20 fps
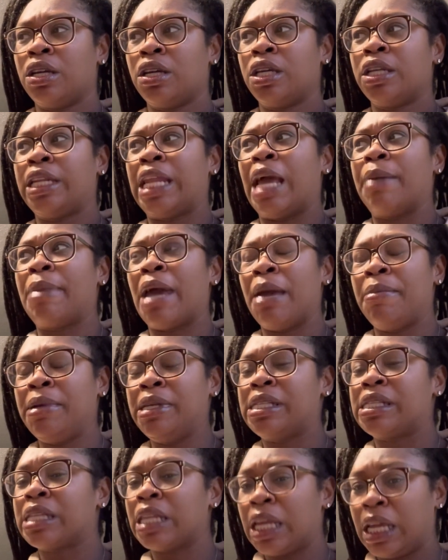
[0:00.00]
That baby
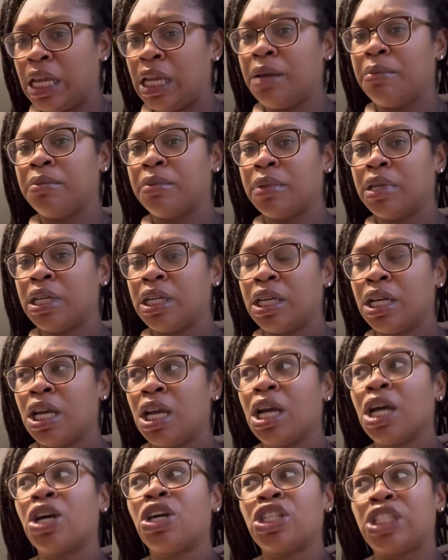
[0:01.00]
sleep.
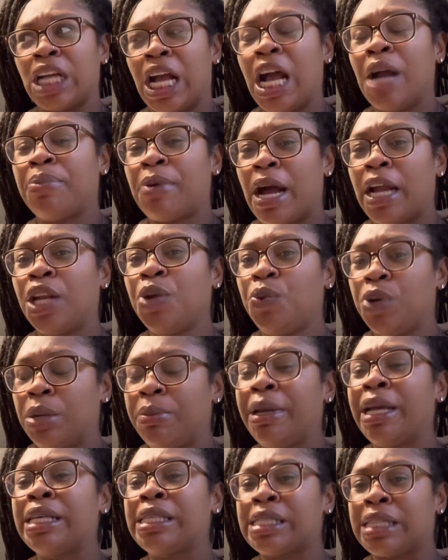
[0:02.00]
Chrisean probably would have
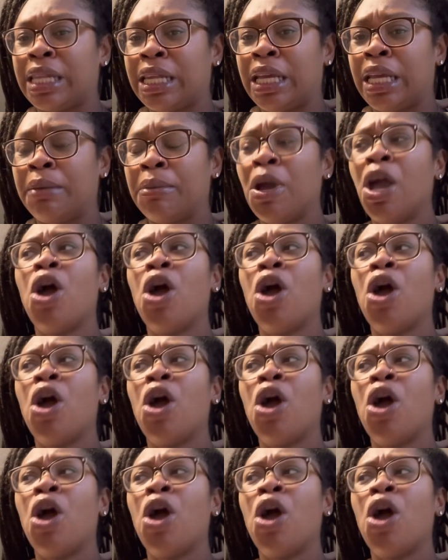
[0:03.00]
been asleep.